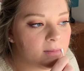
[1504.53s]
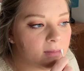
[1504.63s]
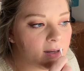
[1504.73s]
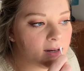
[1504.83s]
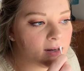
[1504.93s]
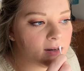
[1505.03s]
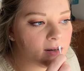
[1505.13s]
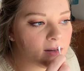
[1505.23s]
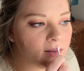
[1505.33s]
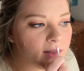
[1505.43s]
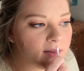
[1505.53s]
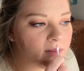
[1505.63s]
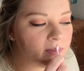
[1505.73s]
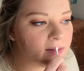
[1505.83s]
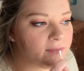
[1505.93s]
where like
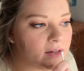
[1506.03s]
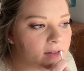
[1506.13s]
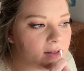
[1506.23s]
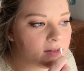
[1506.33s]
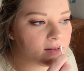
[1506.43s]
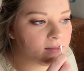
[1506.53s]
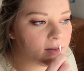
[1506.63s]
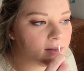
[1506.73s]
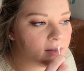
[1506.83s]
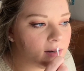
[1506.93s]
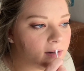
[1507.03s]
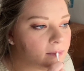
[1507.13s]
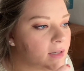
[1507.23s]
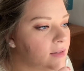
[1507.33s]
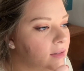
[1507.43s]
some of the foundation might have got
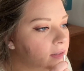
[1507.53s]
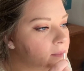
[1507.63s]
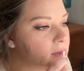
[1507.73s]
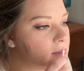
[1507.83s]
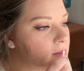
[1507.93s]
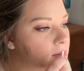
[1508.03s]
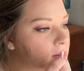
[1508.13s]
on my lips.